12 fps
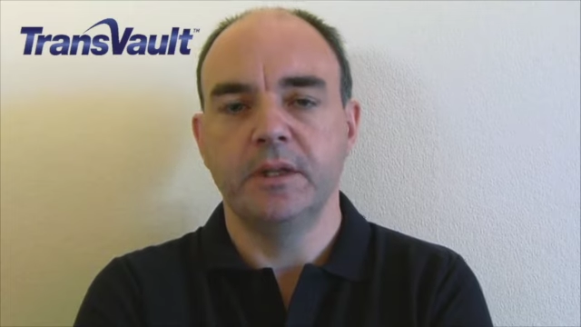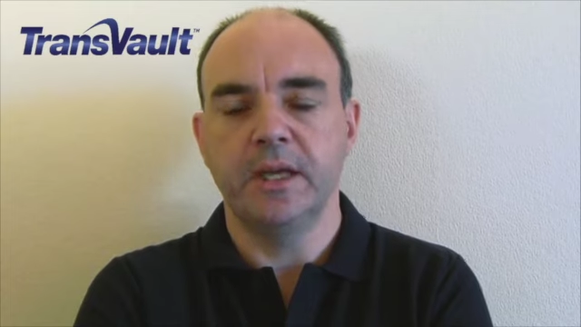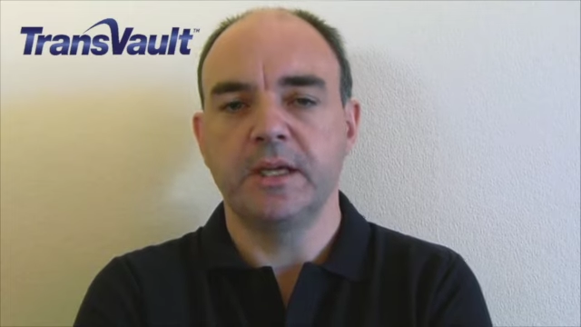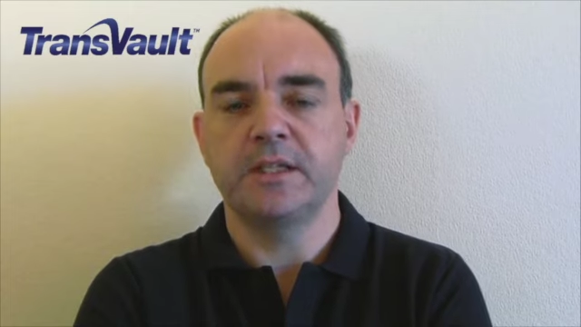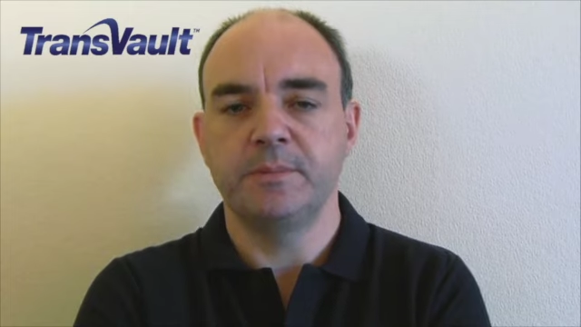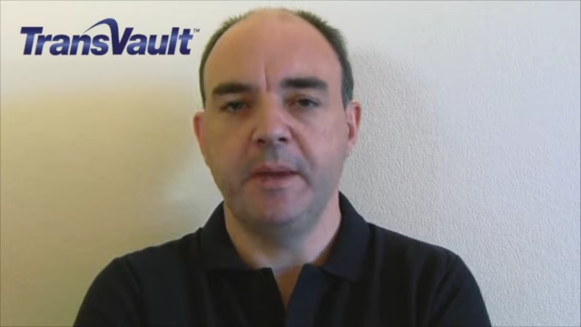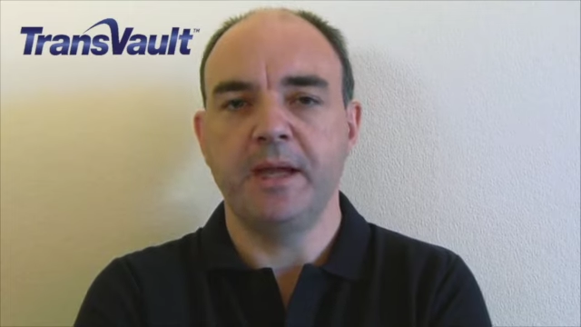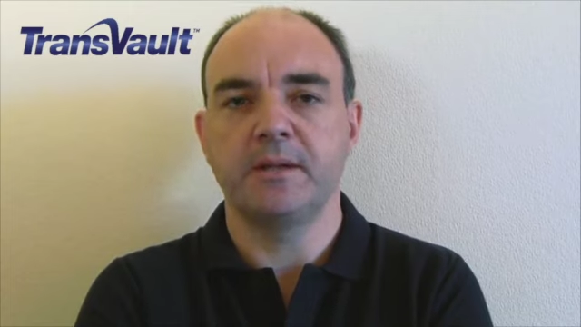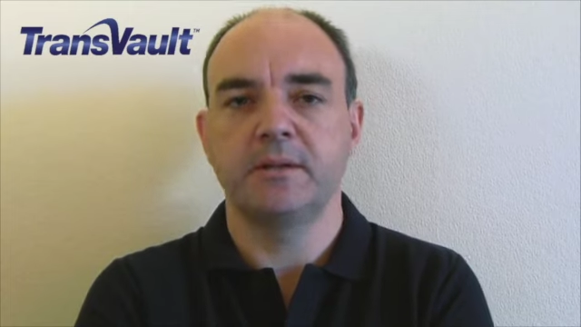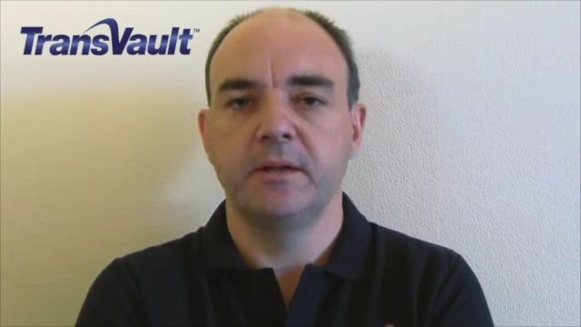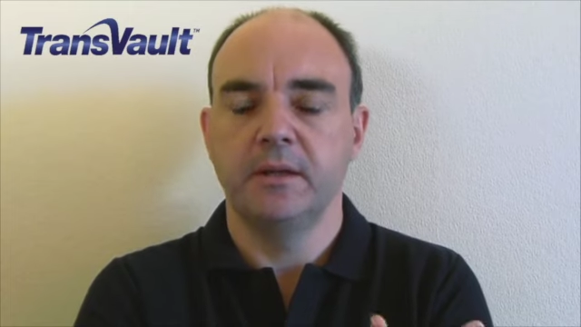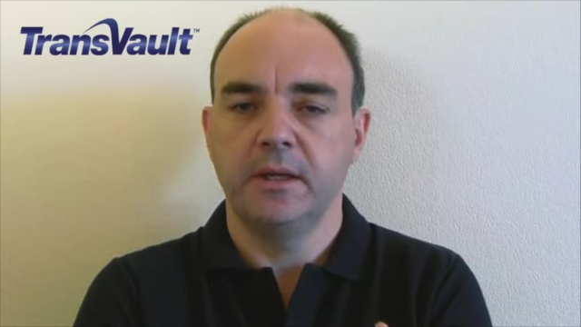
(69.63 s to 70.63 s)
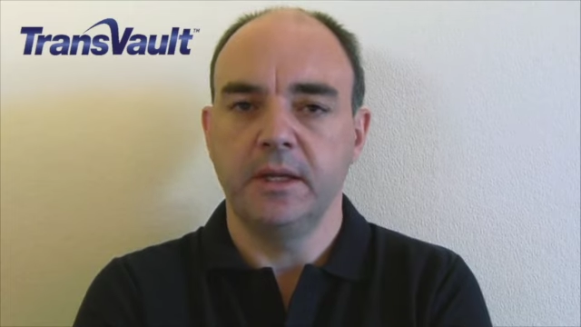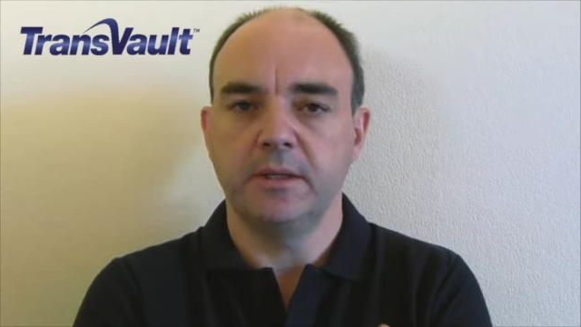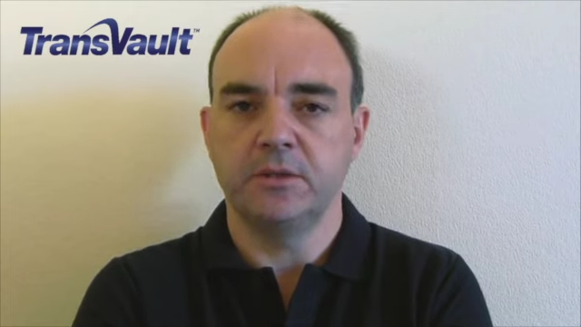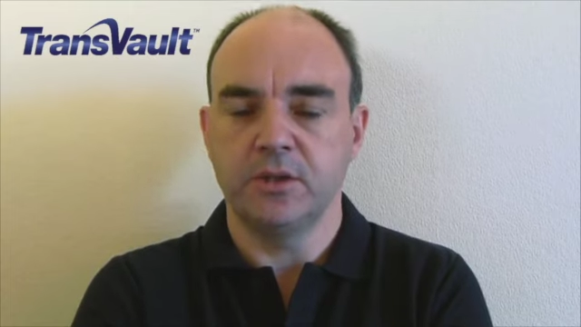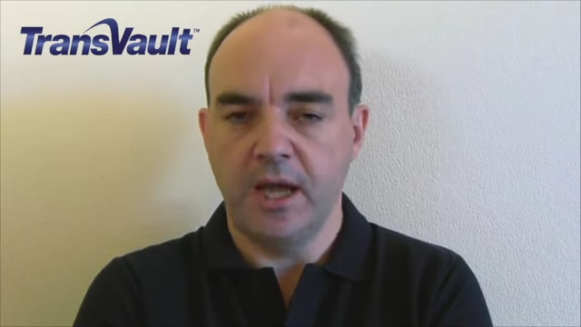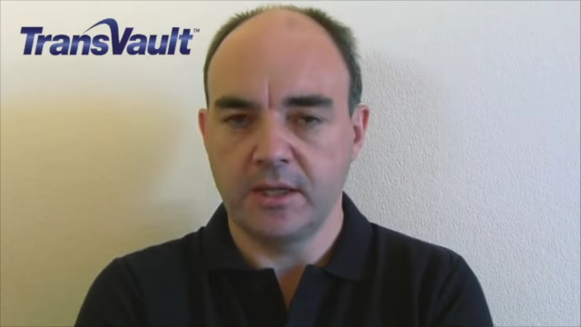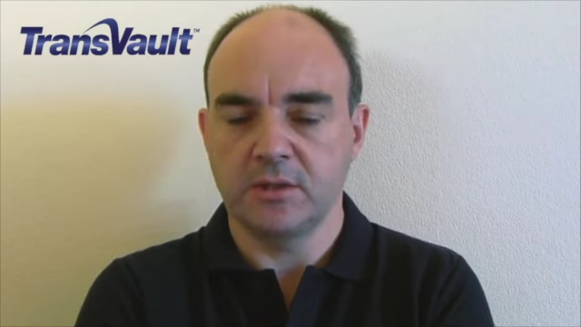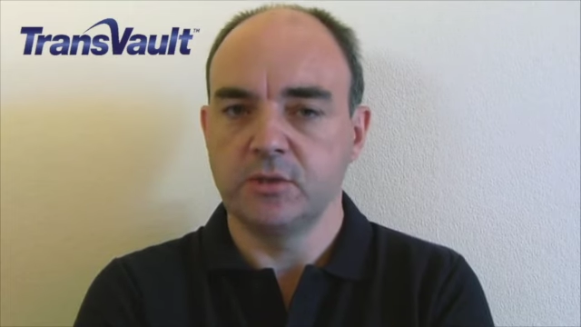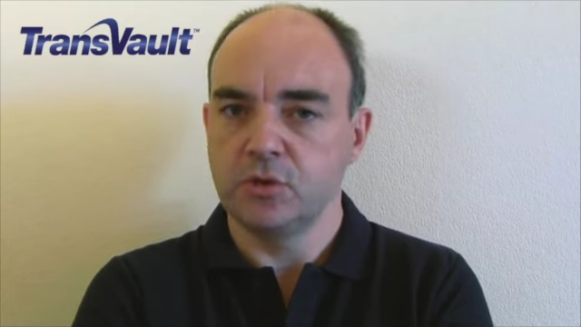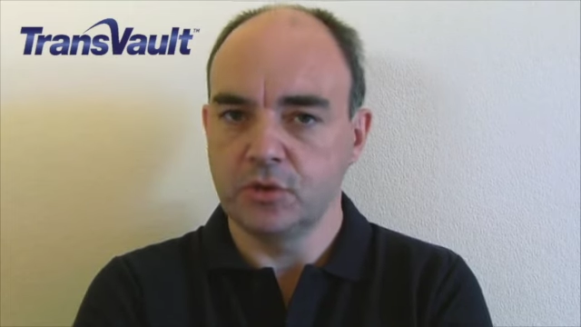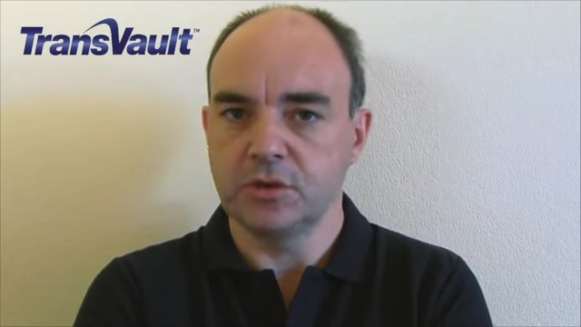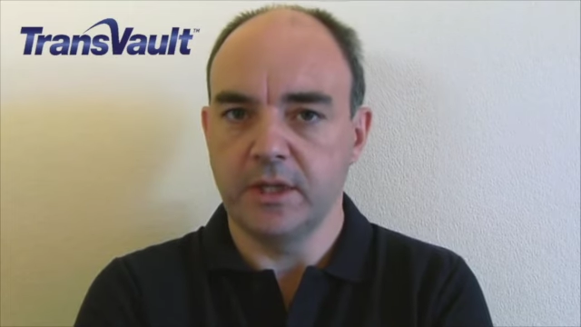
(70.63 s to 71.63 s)
They expect it to
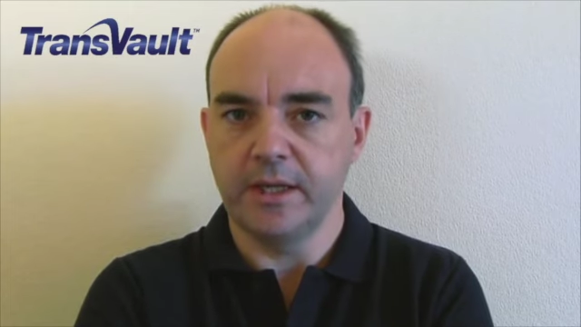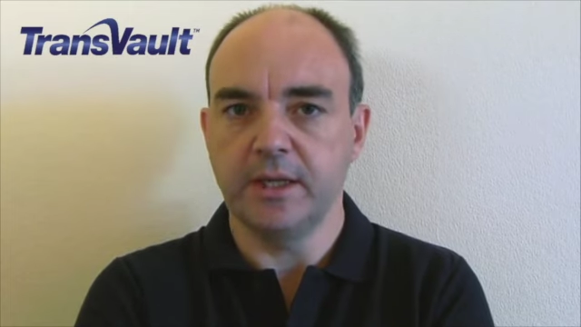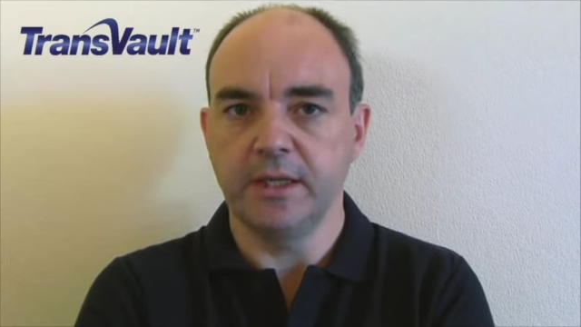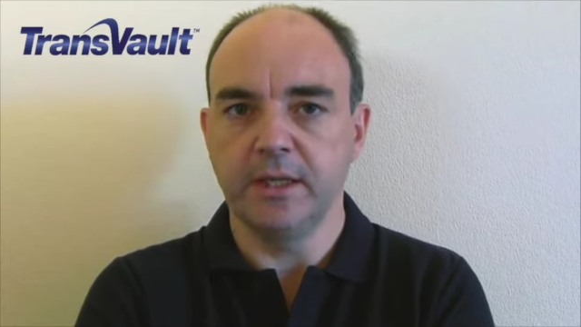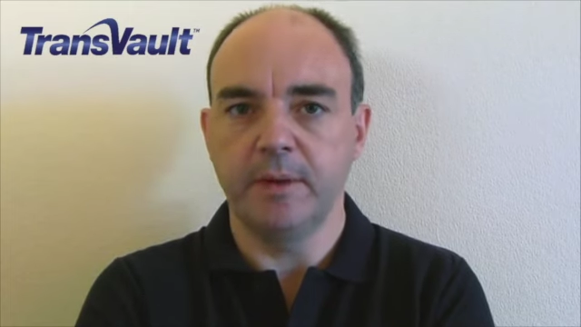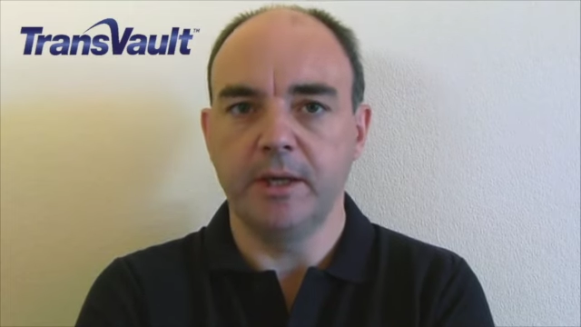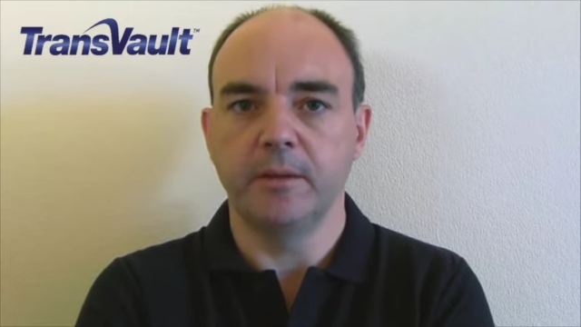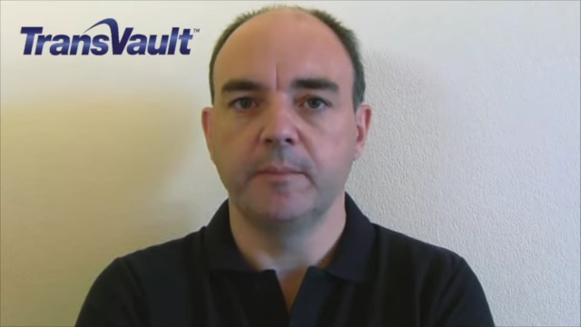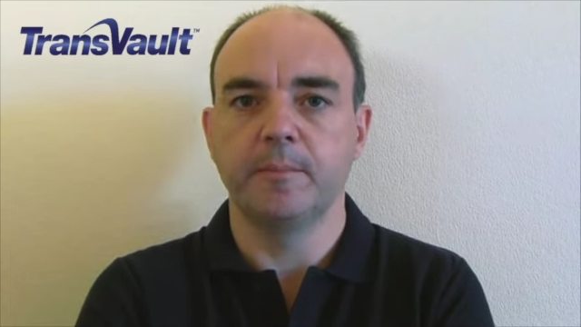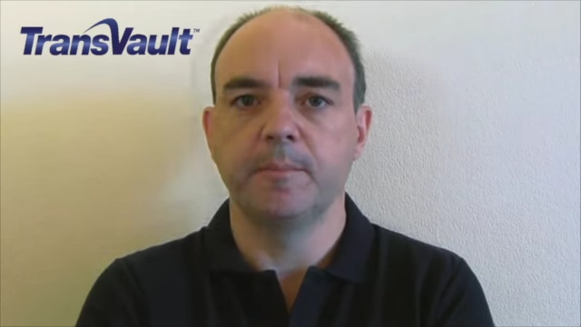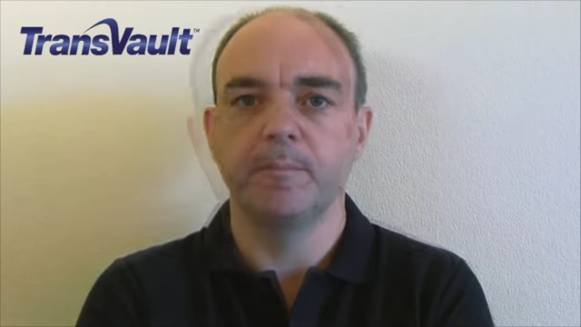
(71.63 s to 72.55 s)
act just like an email.